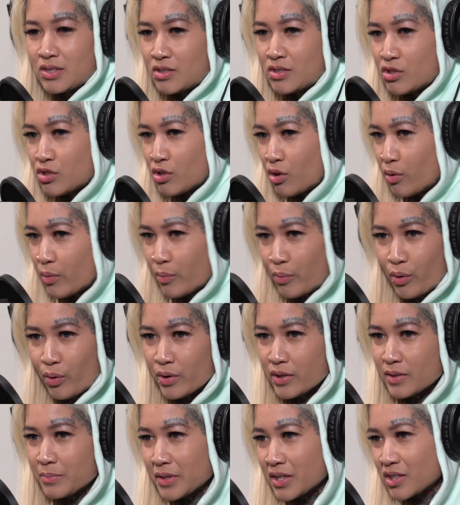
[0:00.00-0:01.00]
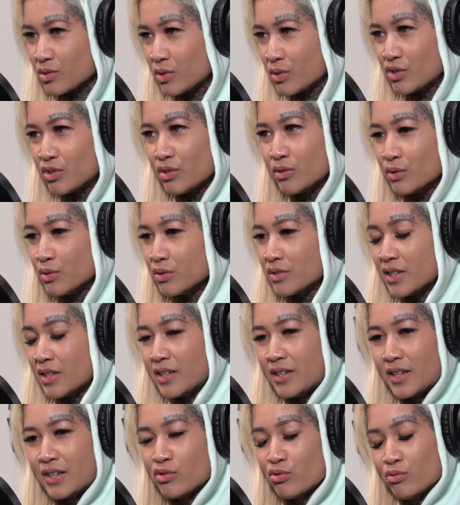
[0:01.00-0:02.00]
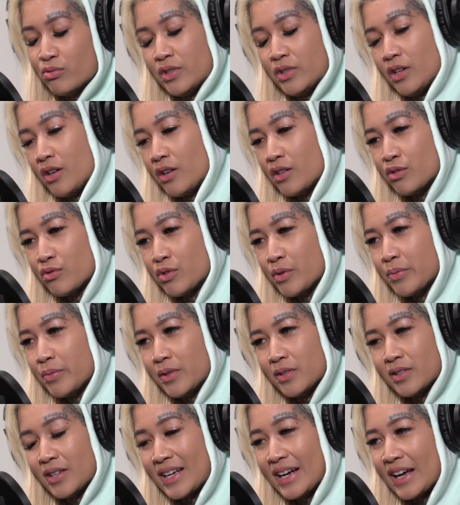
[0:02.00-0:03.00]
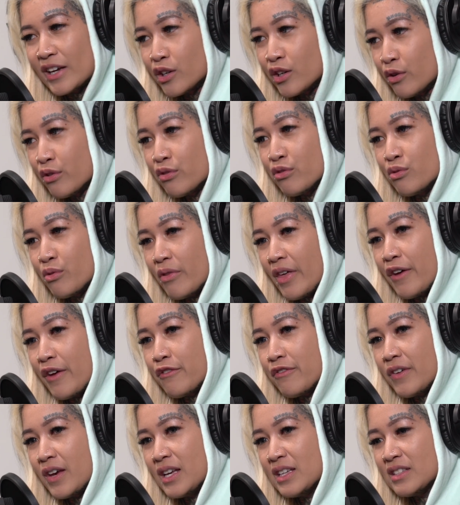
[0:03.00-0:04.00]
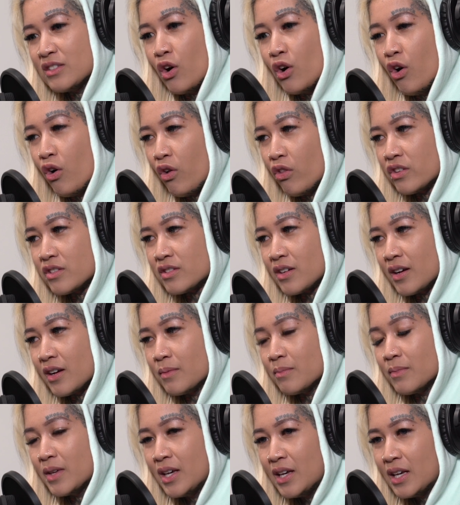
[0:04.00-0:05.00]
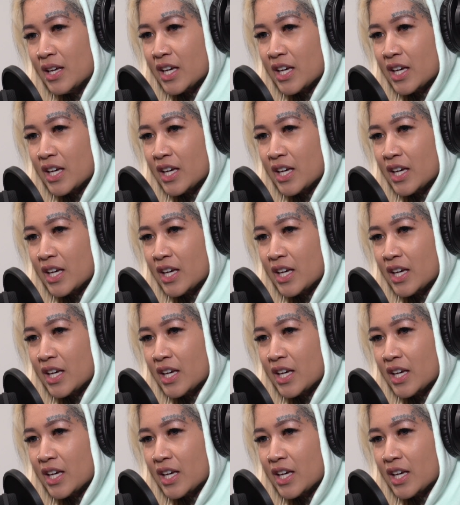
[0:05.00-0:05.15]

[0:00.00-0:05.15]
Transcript: is so important because once you lose it, it's really hard to rebuild. And I go through that phase all the time.